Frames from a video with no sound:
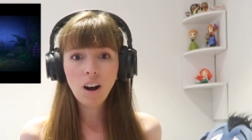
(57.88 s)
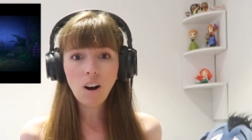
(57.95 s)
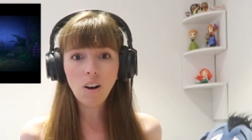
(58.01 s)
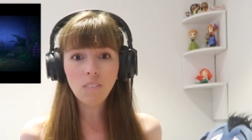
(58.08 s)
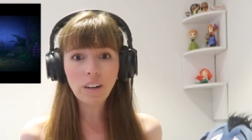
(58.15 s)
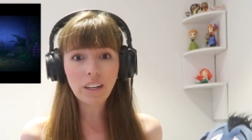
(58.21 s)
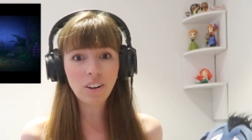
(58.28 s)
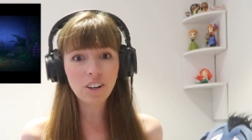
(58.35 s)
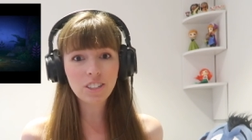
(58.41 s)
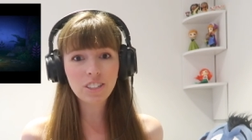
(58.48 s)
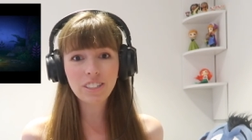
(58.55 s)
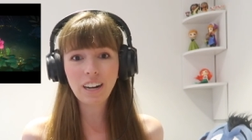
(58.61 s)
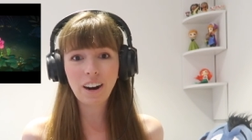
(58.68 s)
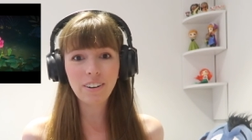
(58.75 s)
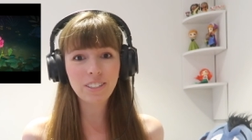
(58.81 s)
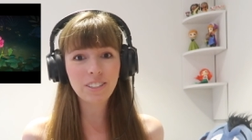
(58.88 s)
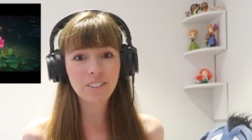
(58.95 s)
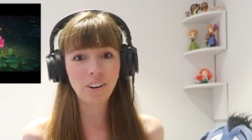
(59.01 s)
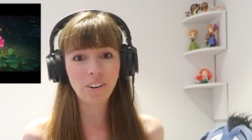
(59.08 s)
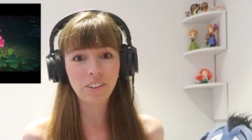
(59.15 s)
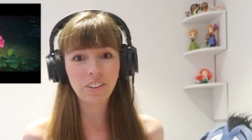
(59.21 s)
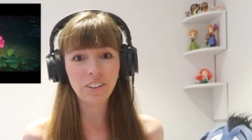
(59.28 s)
Oh my gosh, Star is
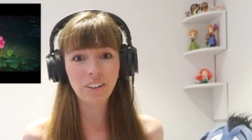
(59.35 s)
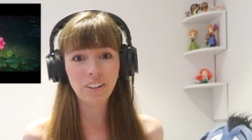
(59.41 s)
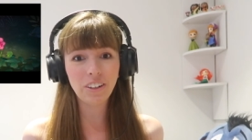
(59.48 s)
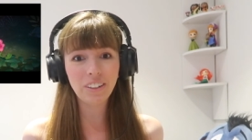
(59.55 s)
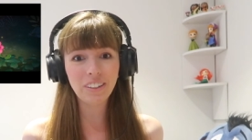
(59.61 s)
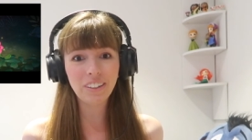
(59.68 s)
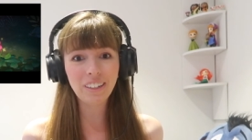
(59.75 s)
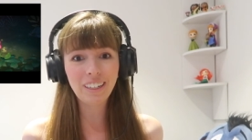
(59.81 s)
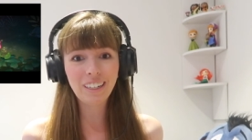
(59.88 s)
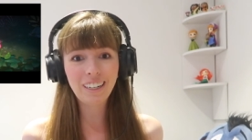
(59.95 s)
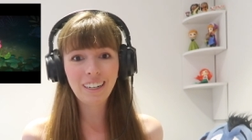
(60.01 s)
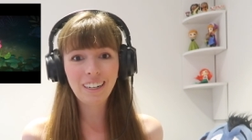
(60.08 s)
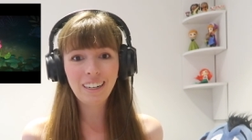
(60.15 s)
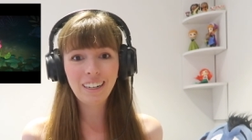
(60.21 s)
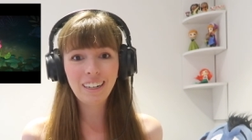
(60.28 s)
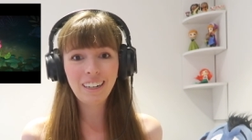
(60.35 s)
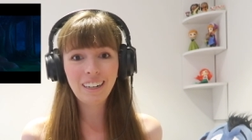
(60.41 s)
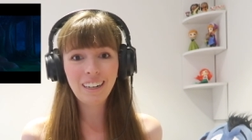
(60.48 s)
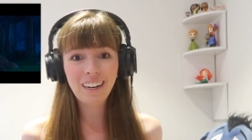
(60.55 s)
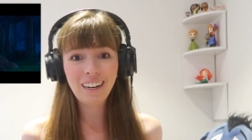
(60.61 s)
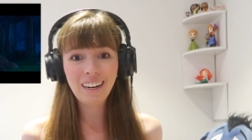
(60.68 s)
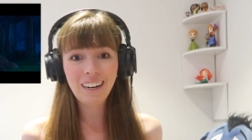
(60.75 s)
so cute.
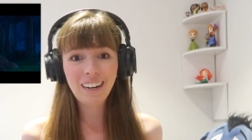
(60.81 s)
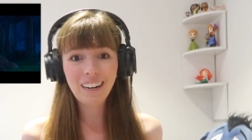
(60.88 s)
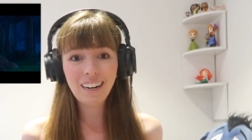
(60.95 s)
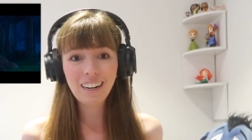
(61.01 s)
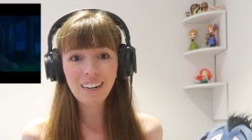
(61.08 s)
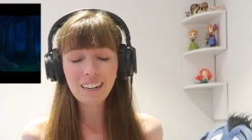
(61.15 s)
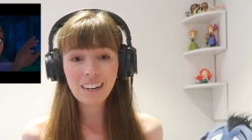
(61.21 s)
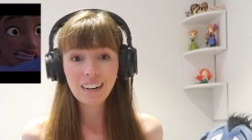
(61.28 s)
What were you doing?